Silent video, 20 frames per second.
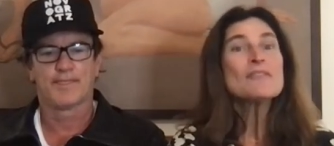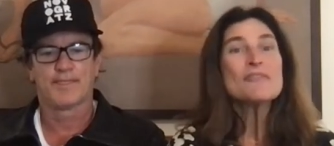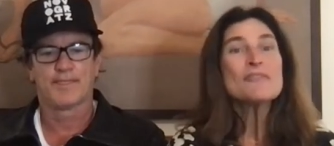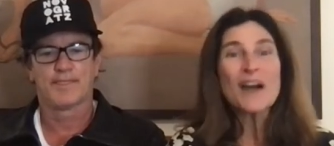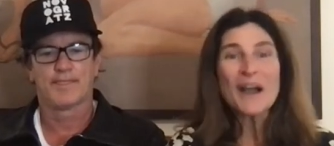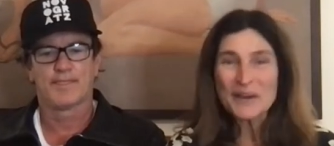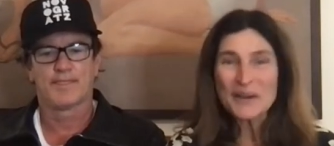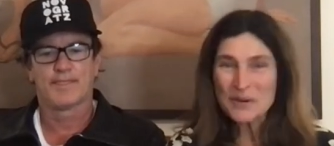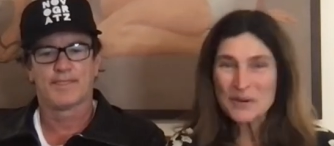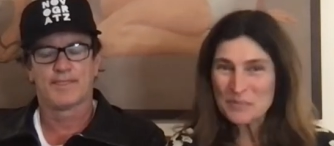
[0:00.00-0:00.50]

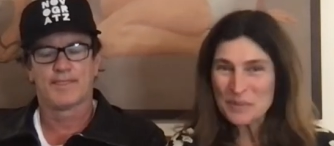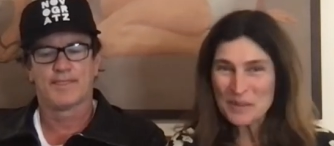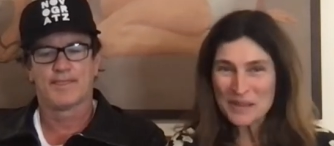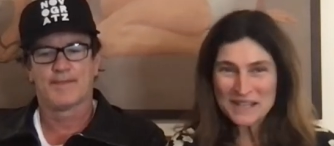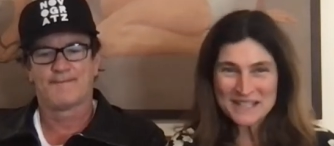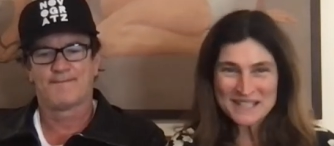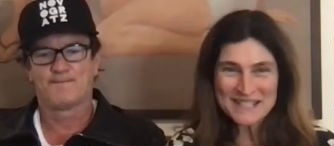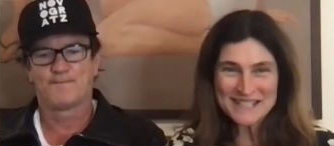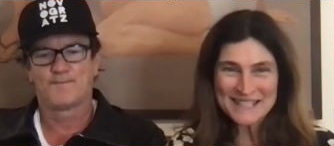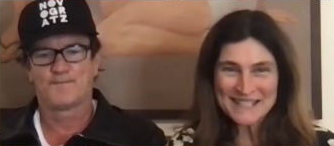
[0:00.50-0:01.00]

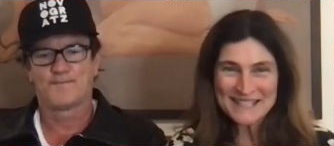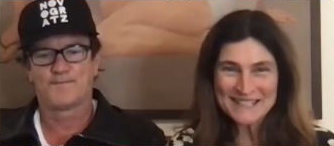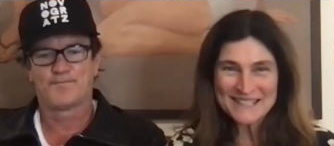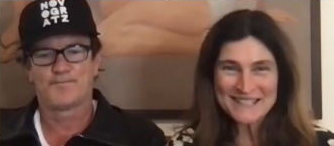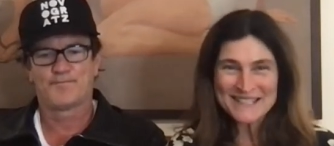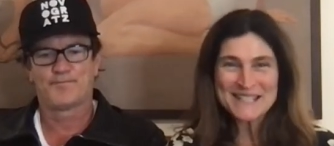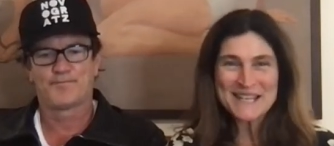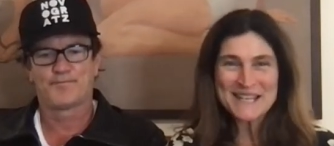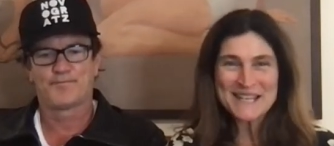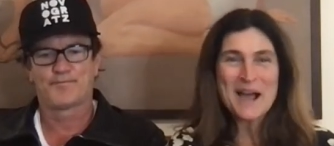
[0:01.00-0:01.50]

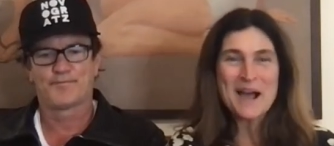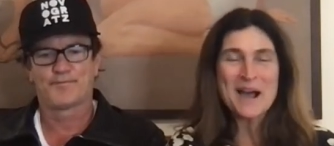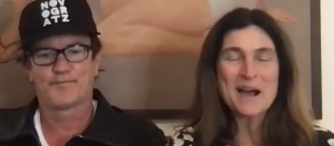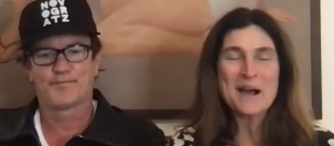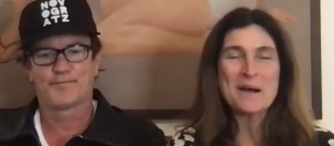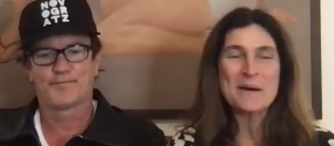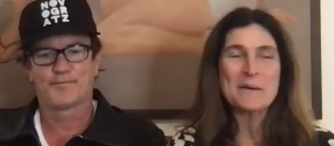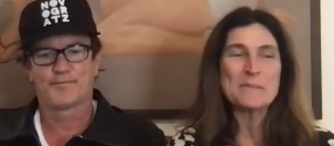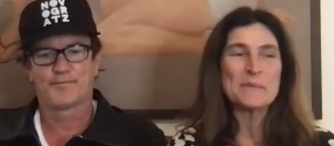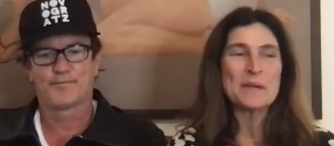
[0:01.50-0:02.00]
Speaker 1: fireplaces
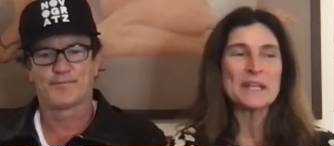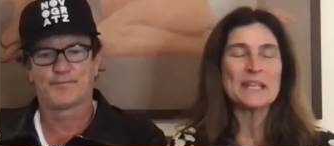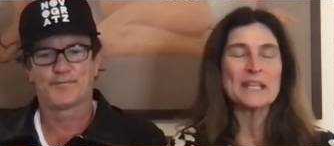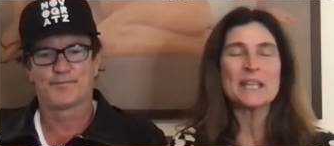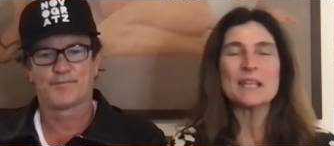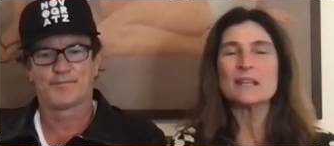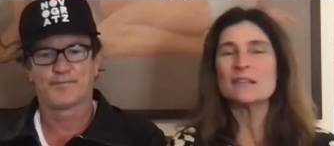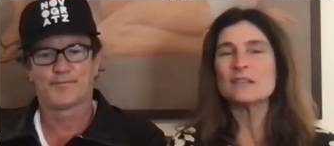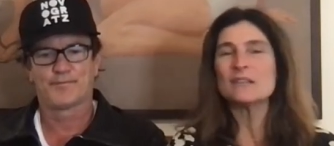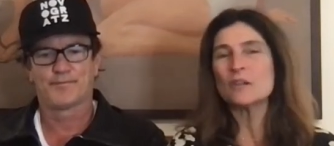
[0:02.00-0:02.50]
um, and
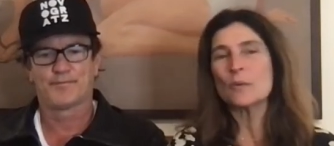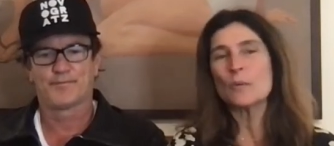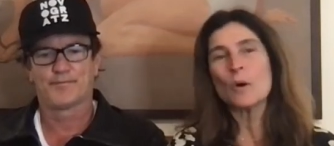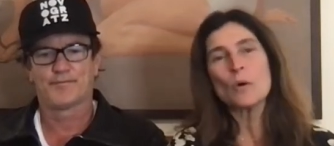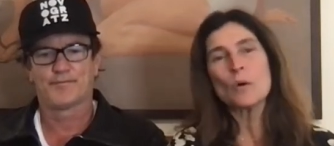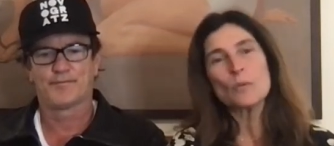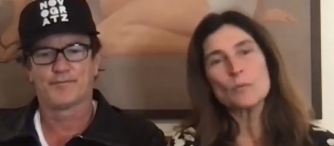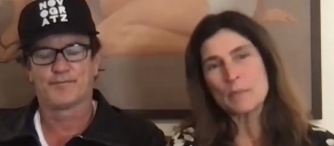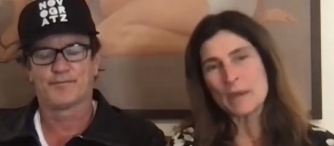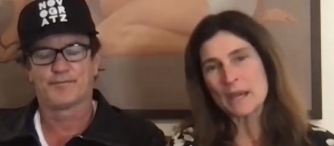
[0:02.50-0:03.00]
you know
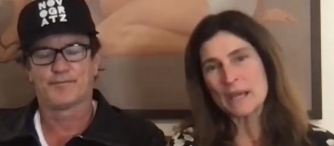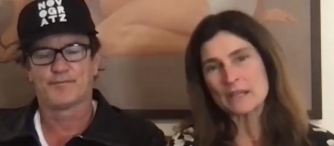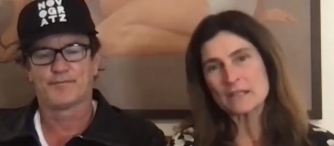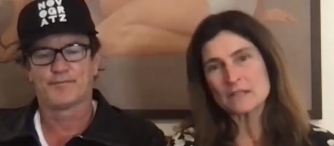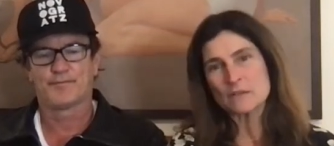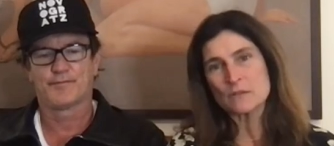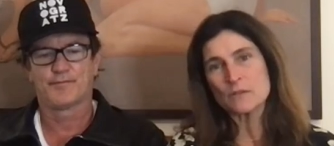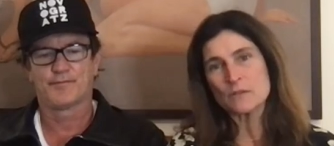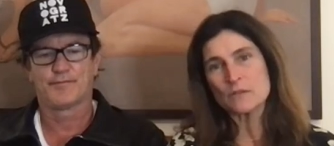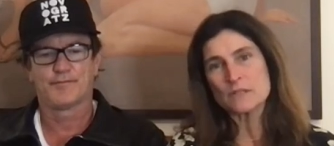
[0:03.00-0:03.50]
old
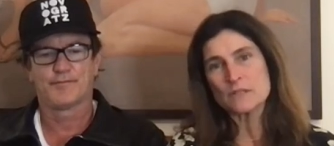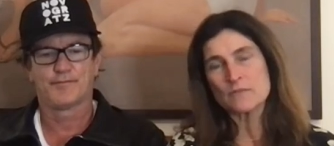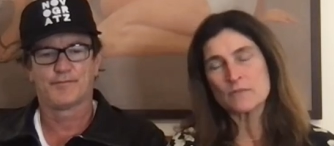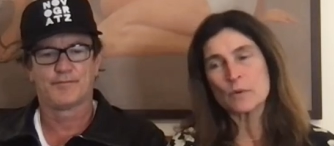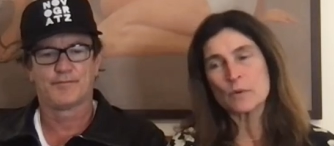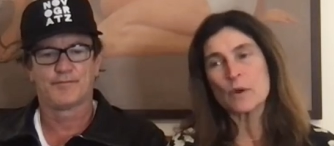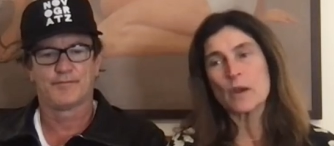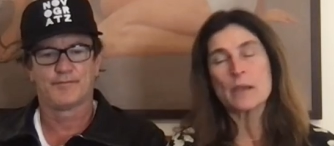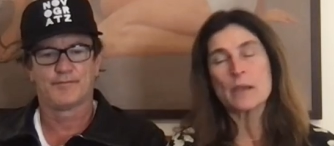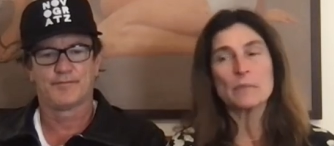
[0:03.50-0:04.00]
mantles if
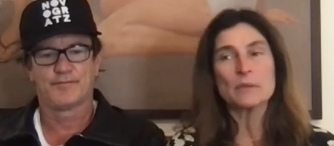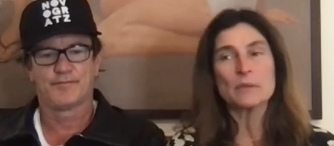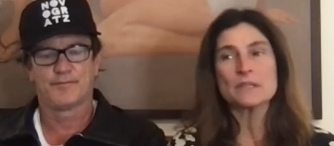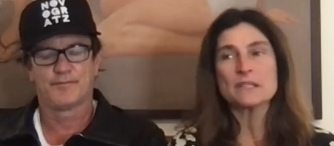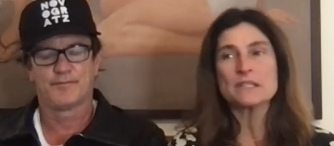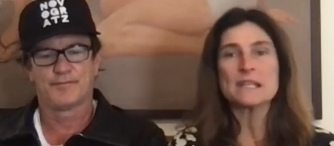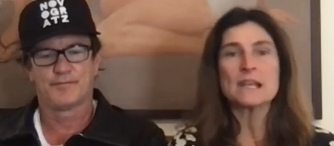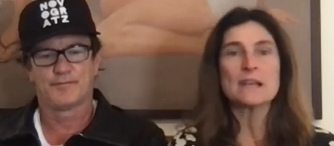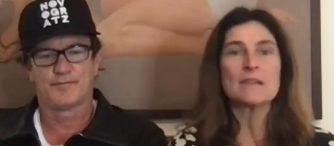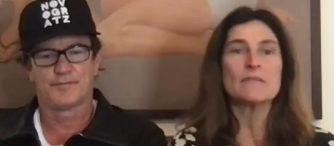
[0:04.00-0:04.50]
we're able to
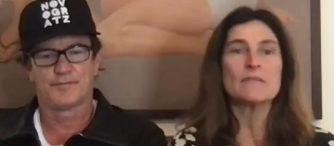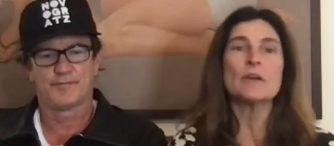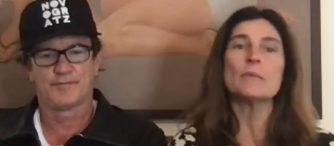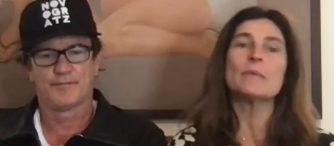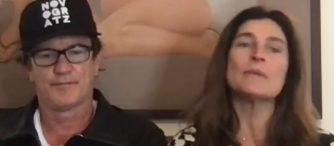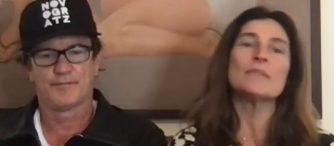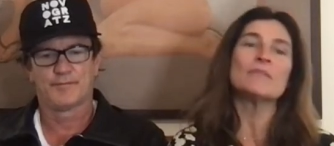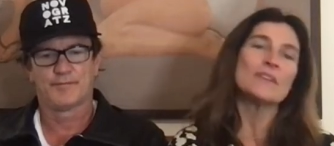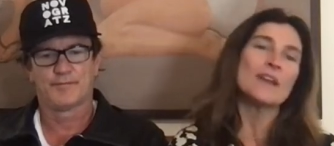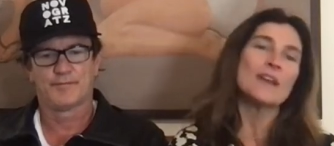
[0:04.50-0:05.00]
save them
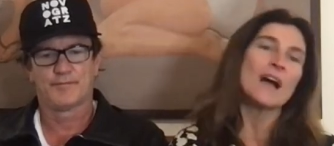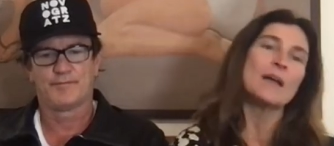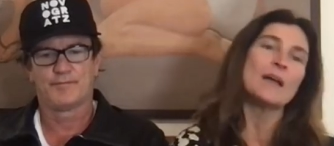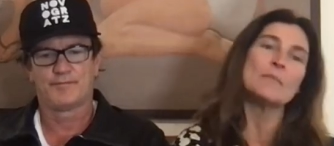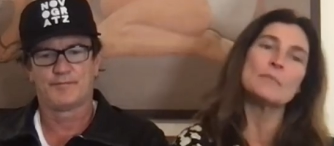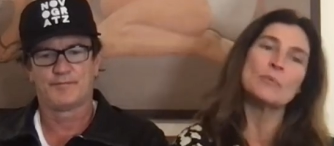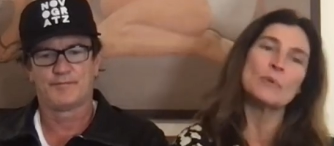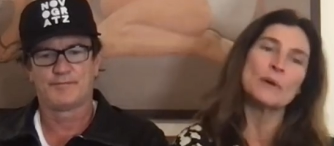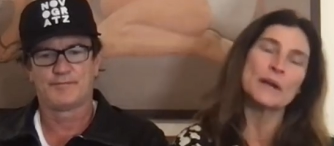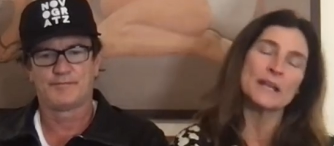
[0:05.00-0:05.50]
if
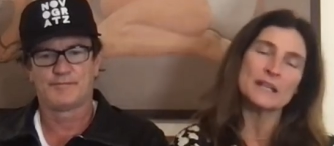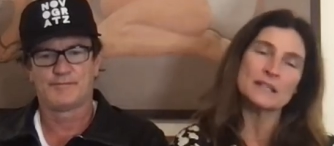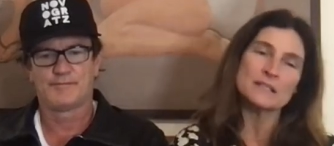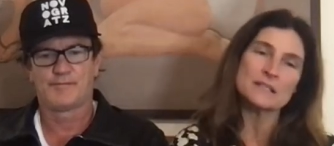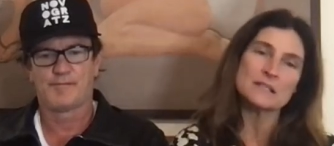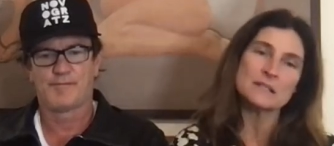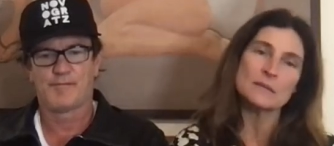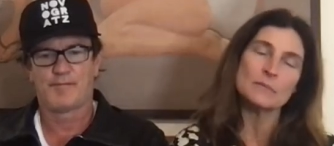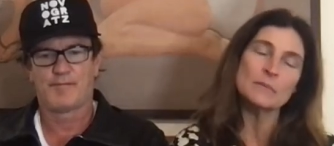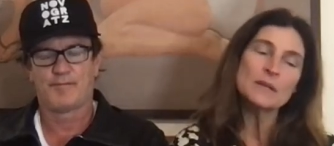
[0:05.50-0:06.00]
not bring in
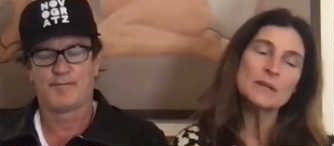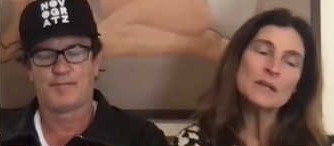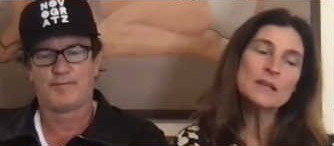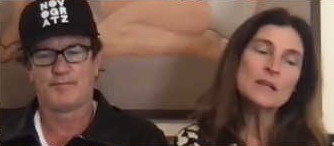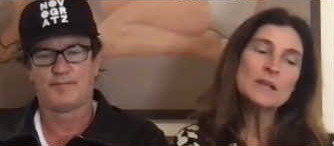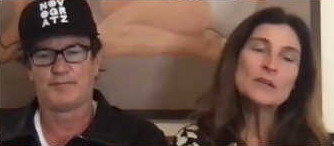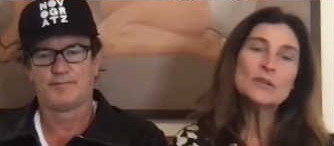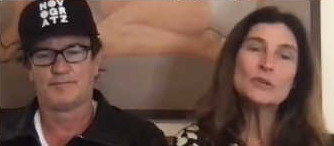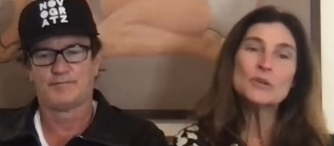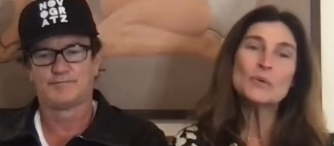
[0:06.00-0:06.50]
some
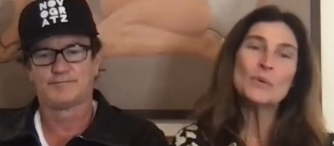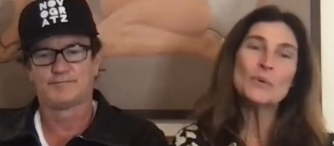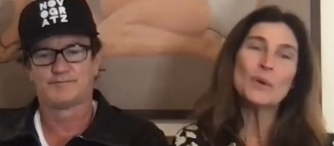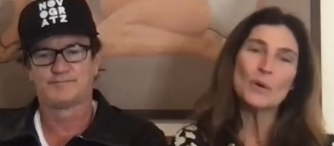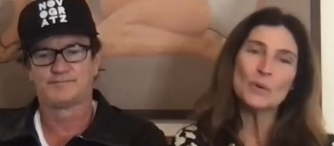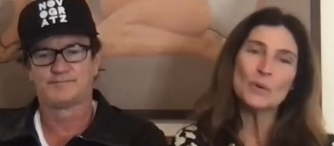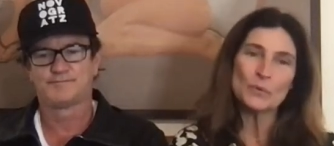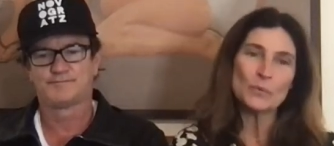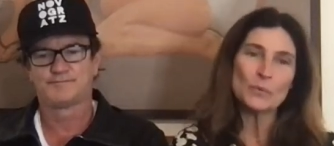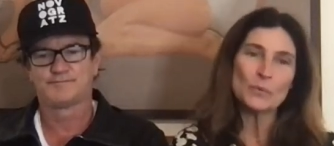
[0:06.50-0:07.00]
new
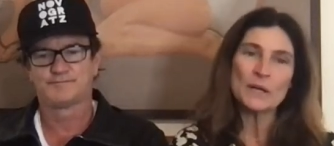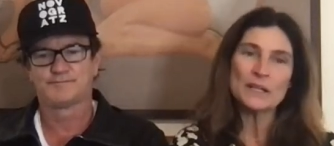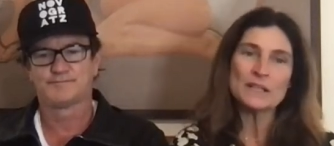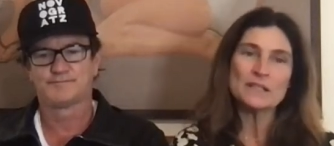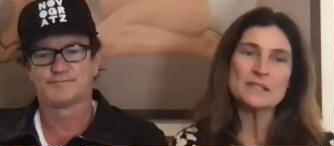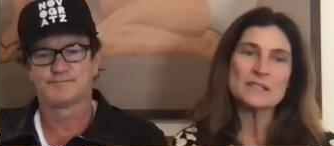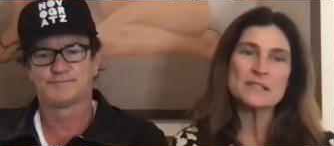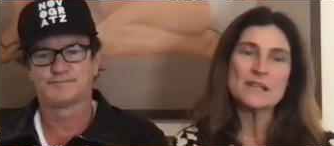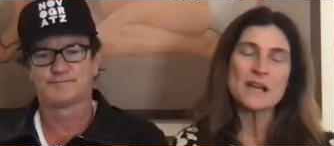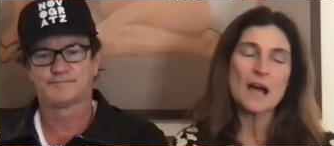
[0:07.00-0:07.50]
old
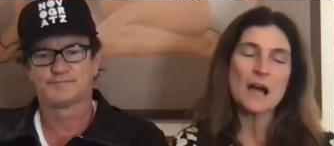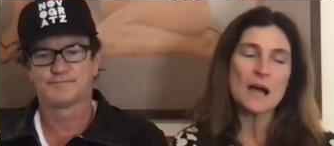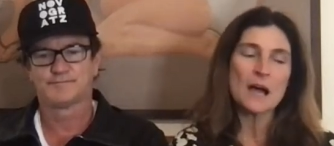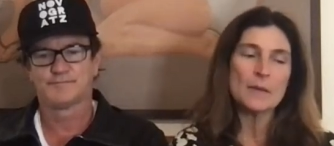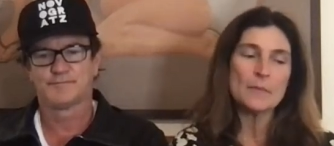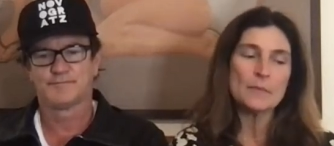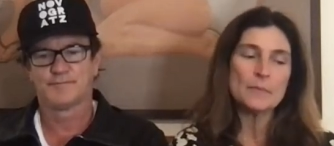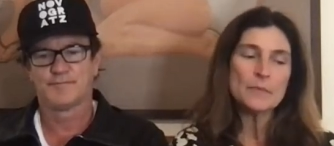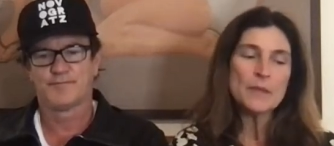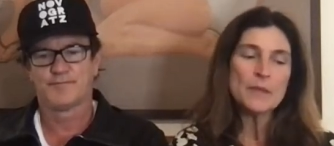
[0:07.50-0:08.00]
ones.
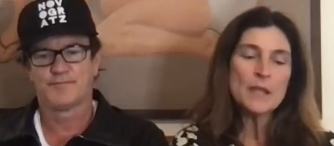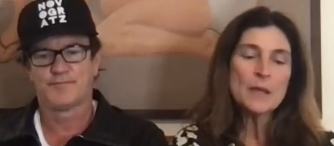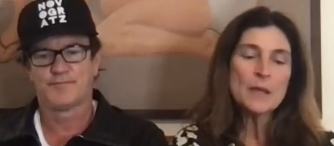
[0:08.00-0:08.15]
Um,